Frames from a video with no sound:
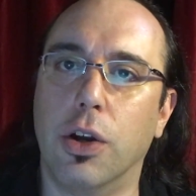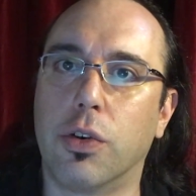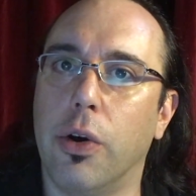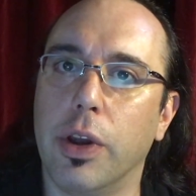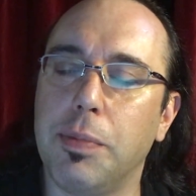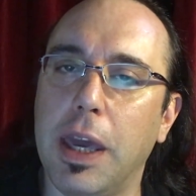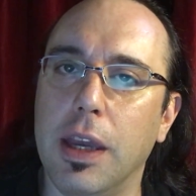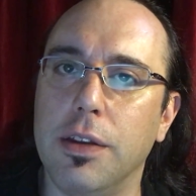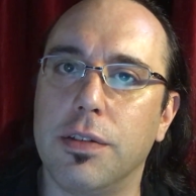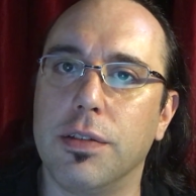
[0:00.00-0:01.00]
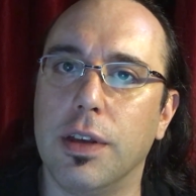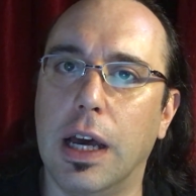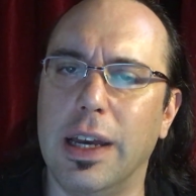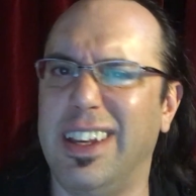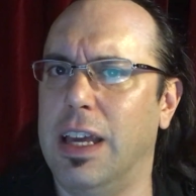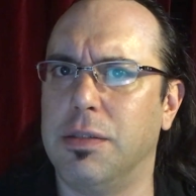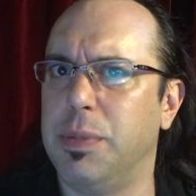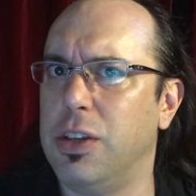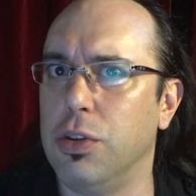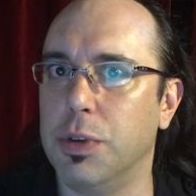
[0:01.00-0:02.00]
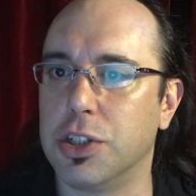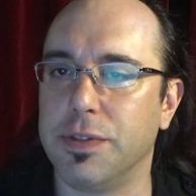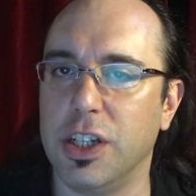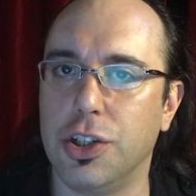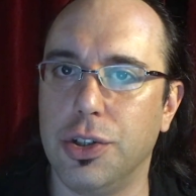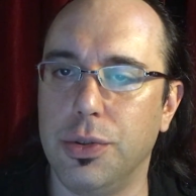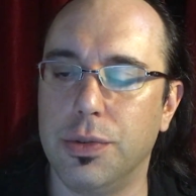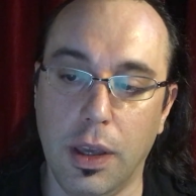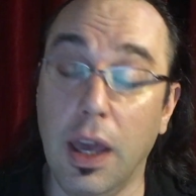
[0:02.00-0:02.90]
growing pains, it hasn't been too much of an issue.